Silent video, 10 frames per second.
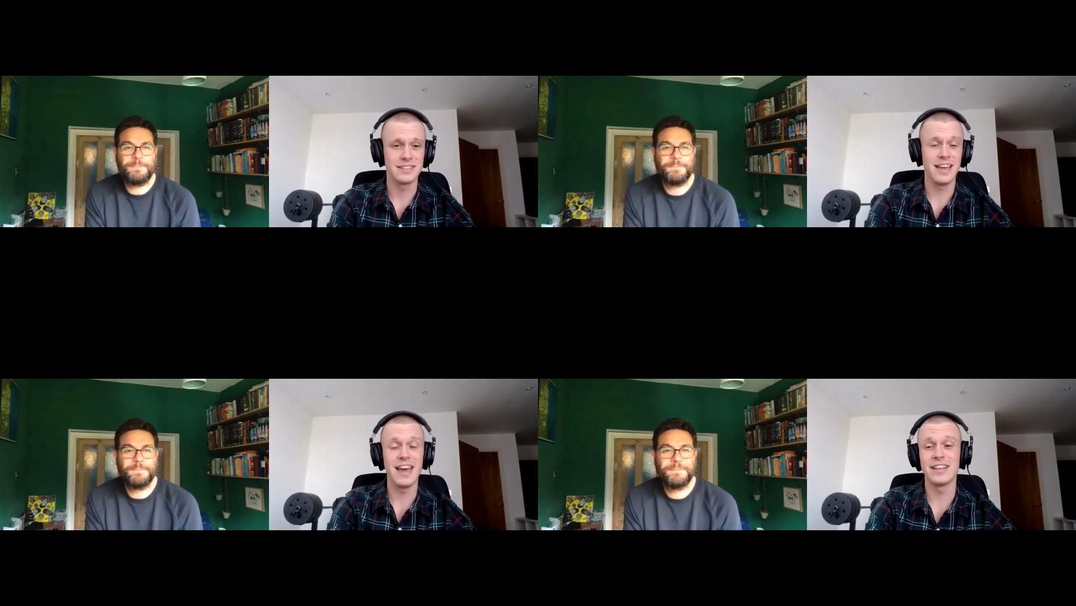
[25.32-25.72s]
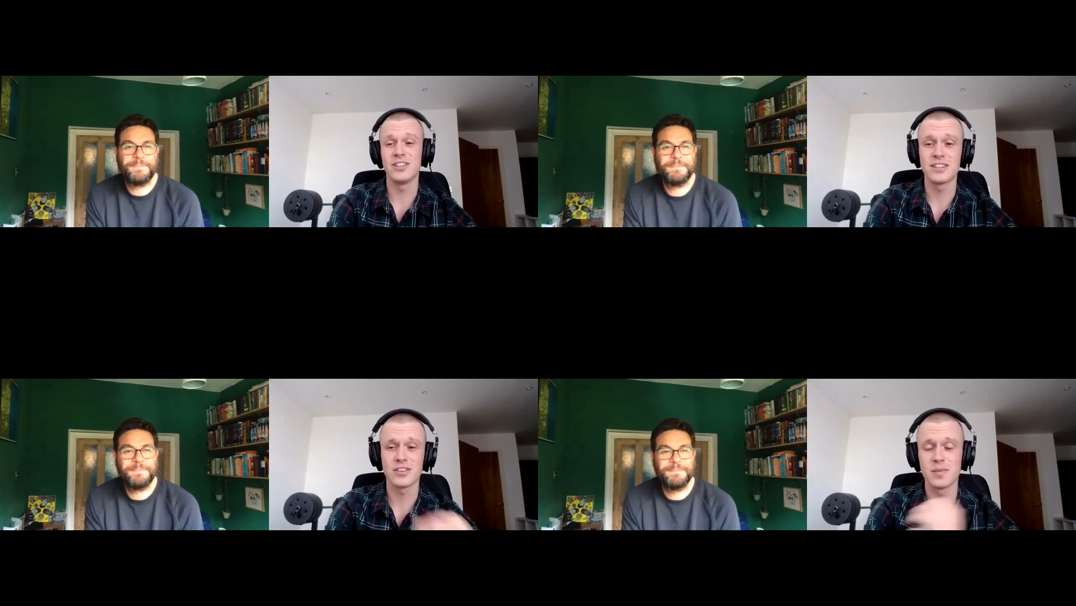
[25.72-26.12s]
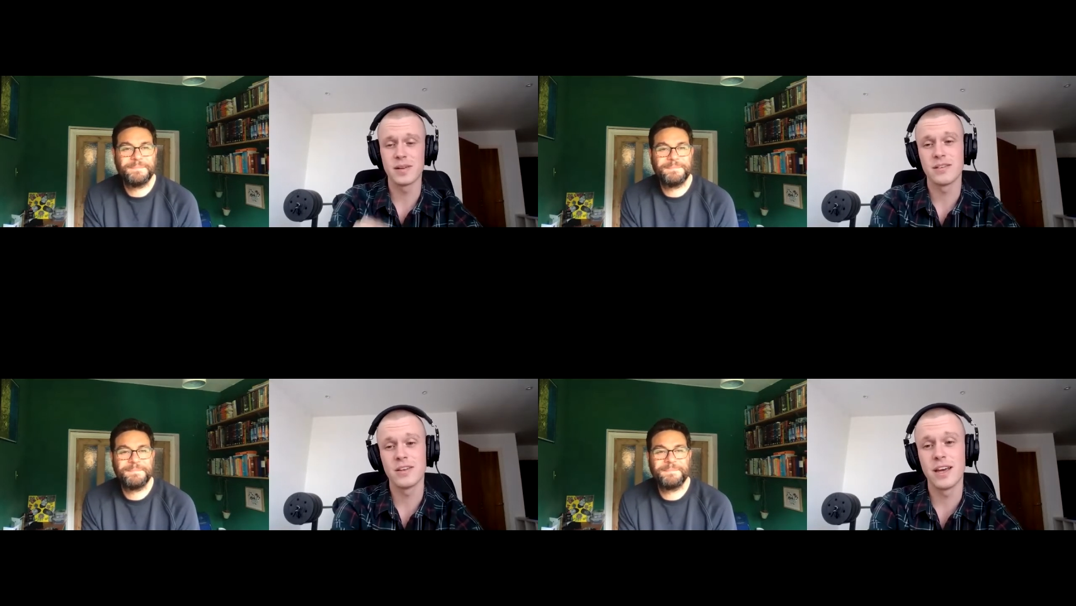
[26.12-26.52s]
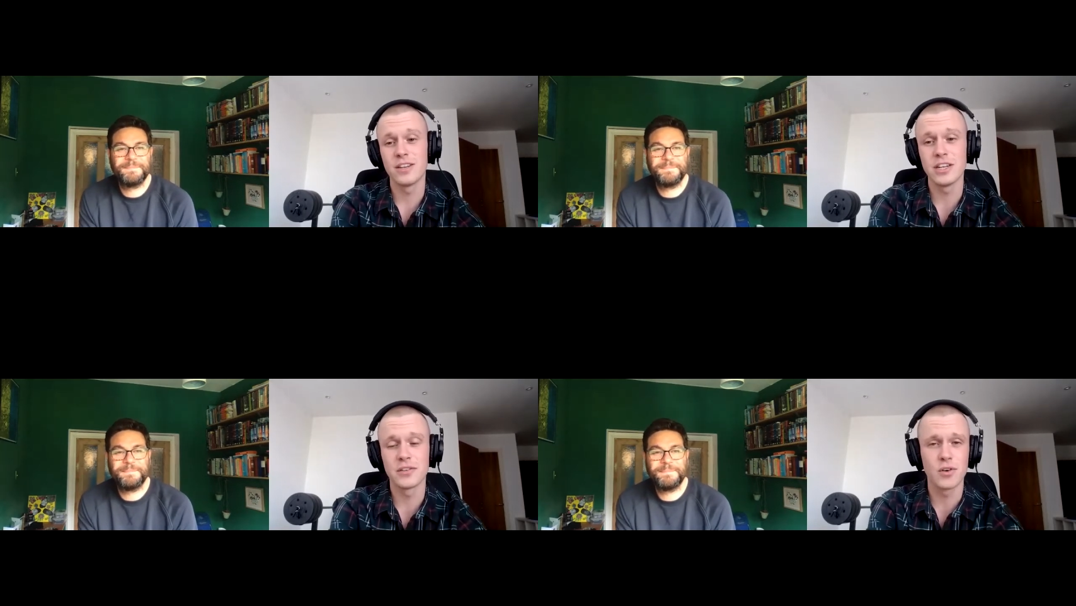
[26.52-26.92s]
Speaker 1: Yeah, cheers, coming, yeah,
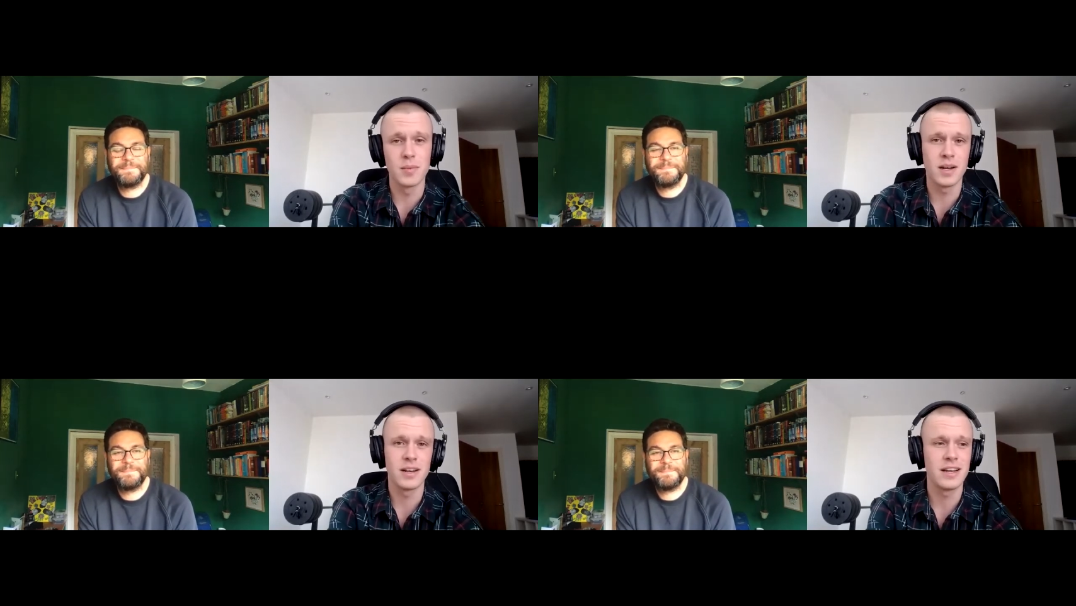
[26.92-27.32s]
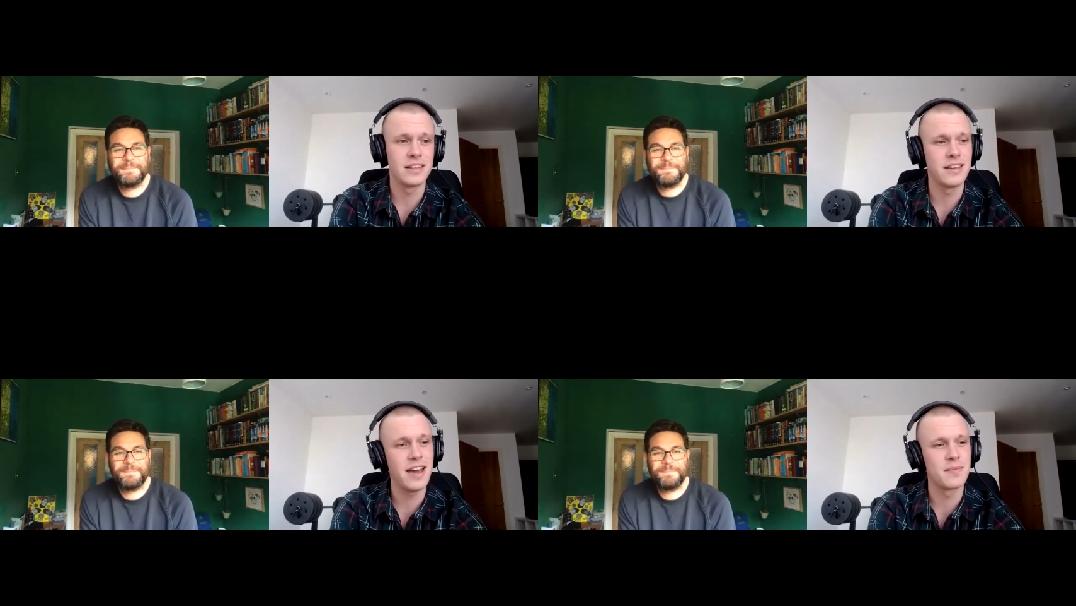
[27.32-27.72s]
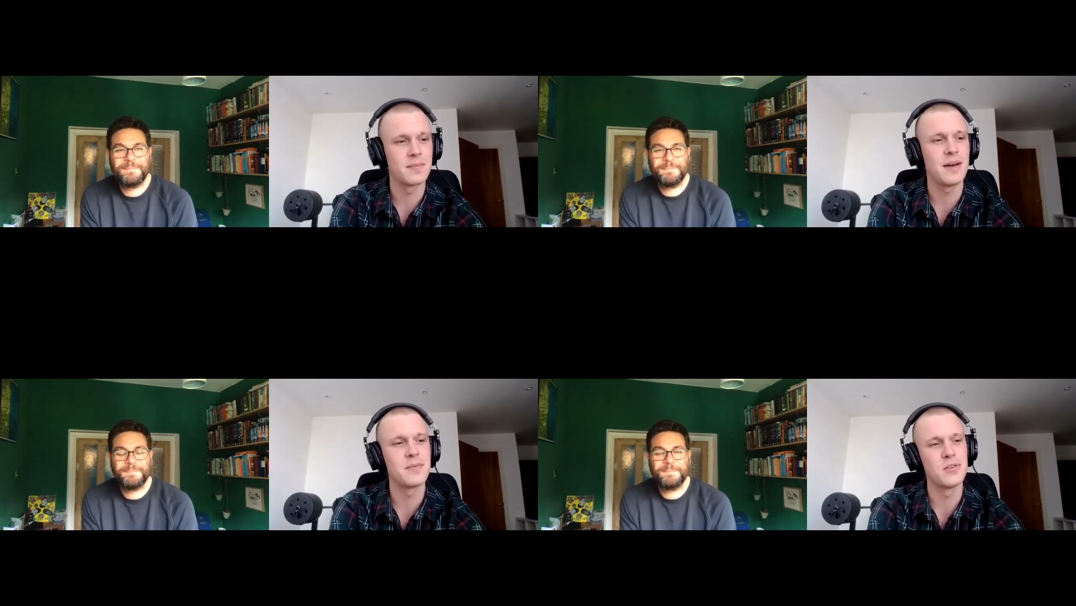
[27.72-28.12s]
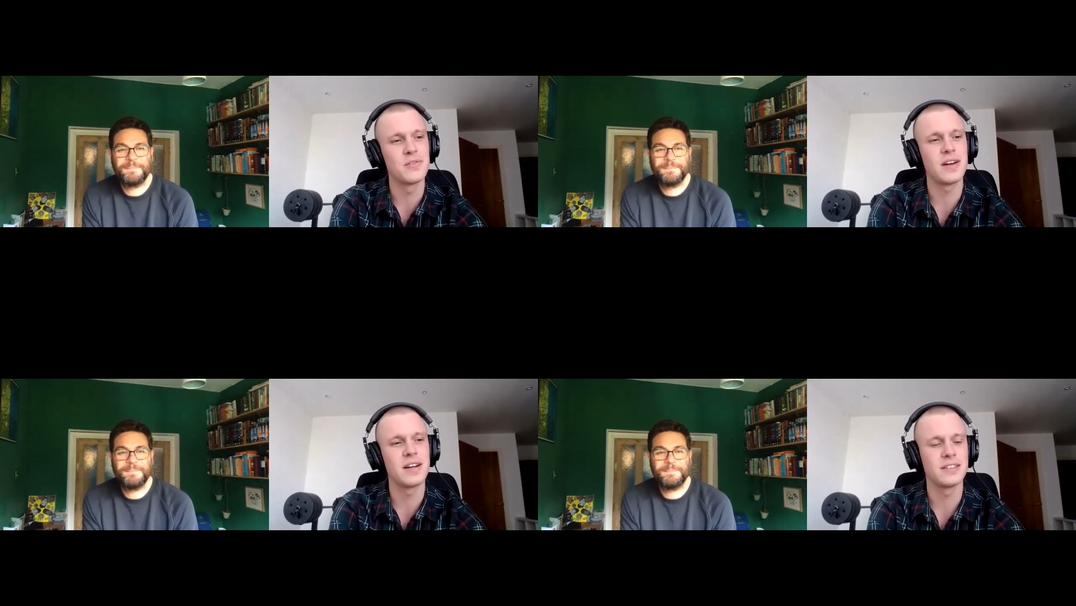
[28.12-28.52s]
cheers for coming on. And yeah, I'm, I'm good,
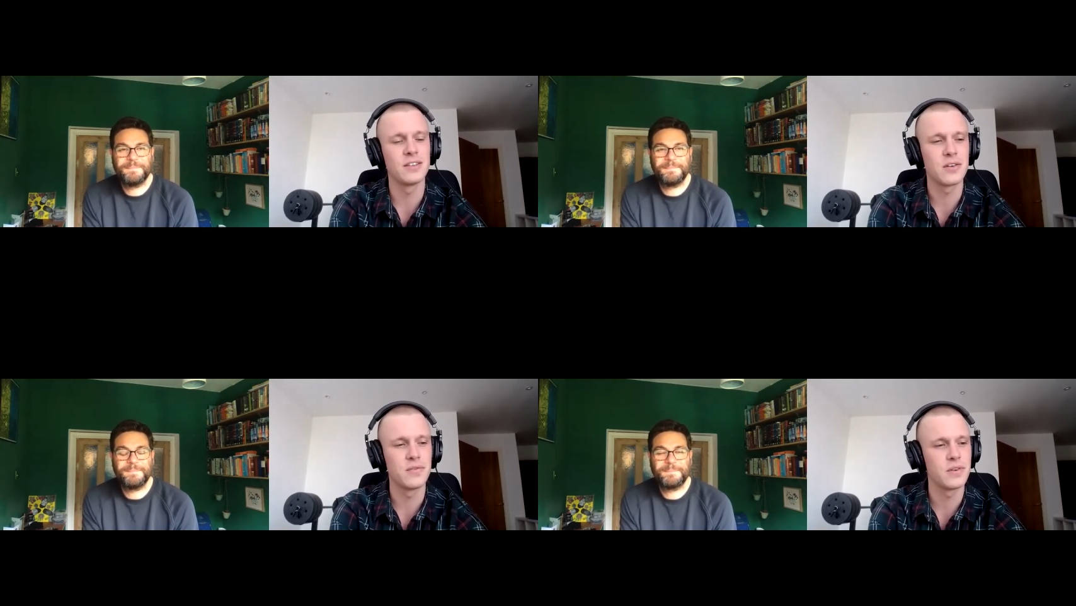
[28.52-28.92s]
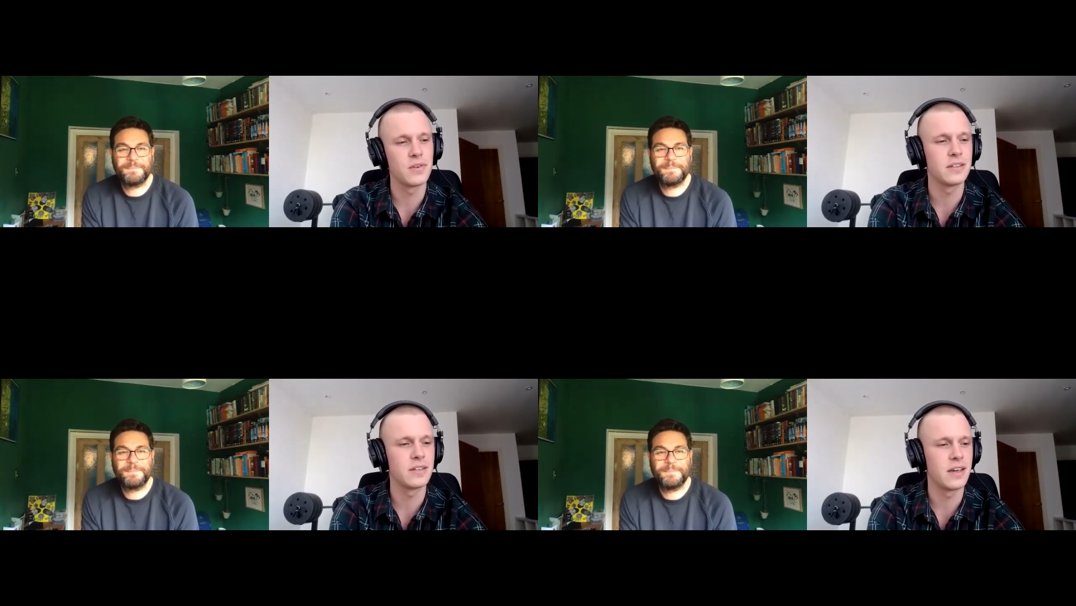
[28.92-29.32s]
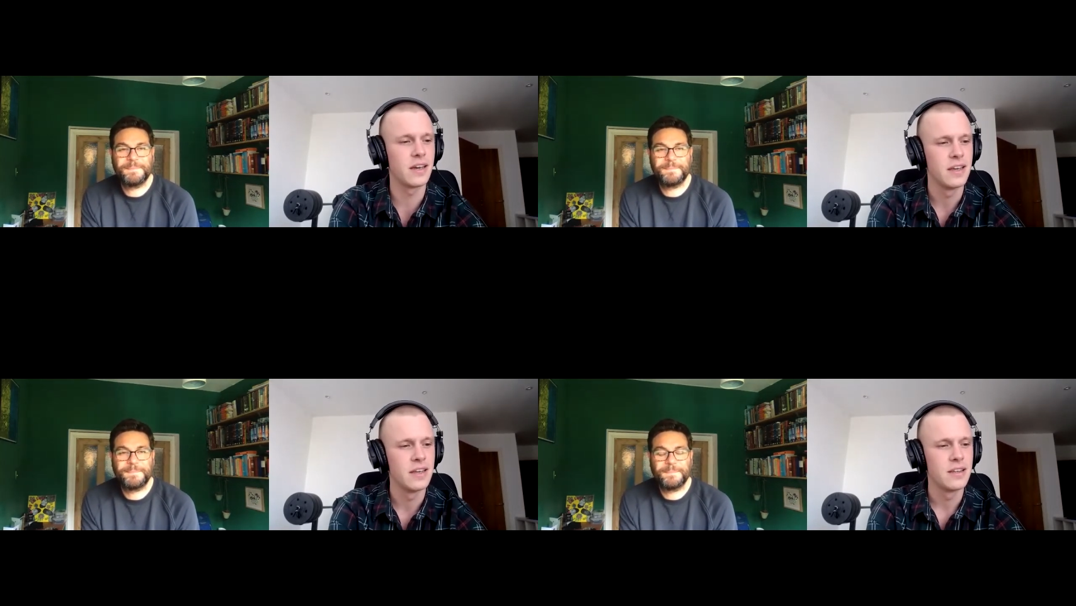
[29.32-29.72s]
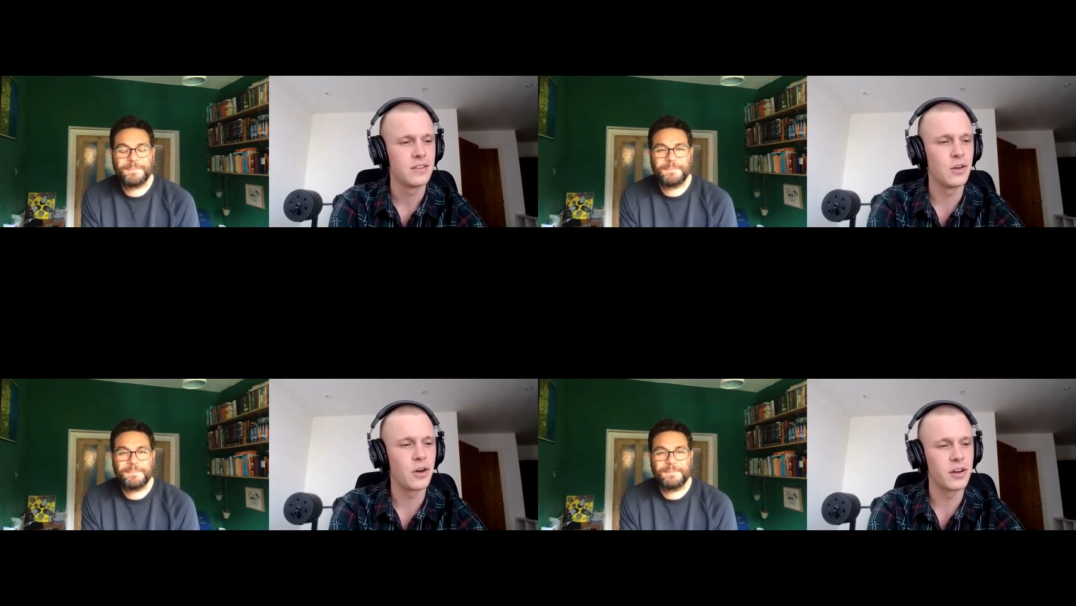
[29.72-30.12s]
thanks. Looking forward to
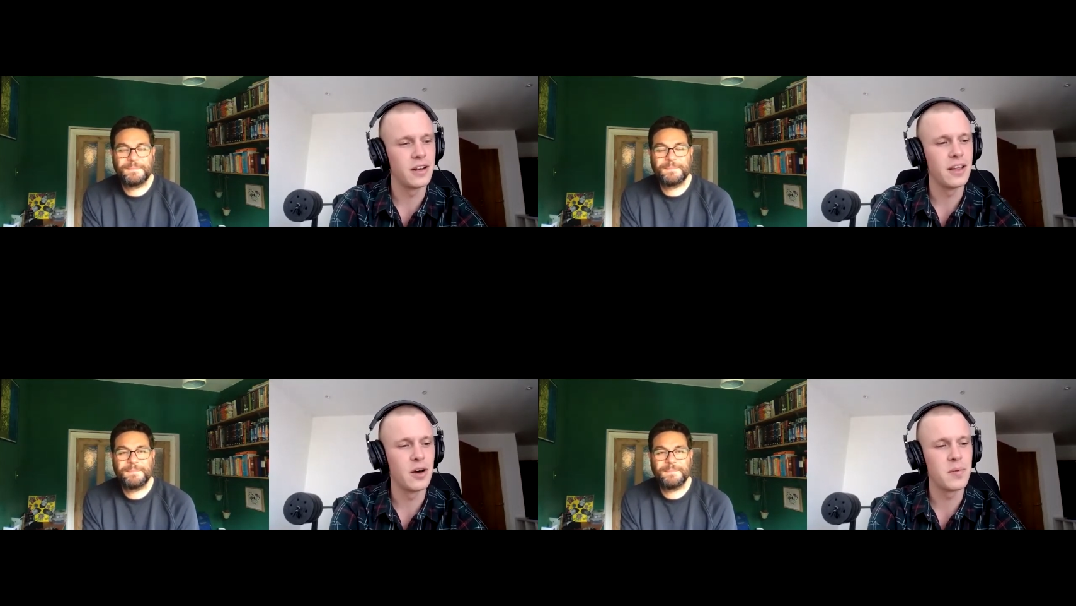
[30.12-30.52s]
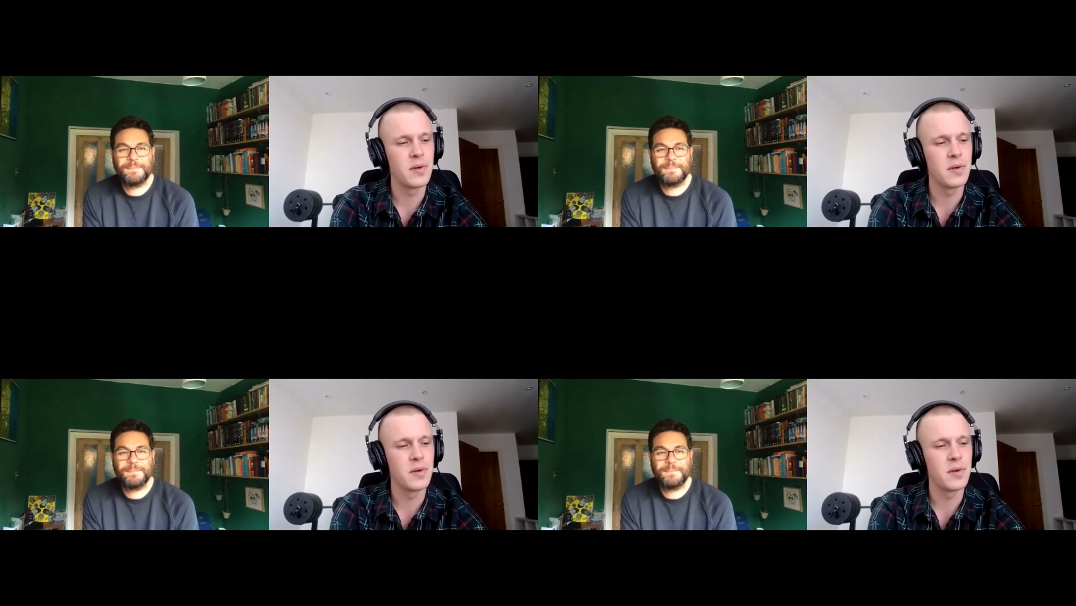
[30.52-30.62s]
talking a little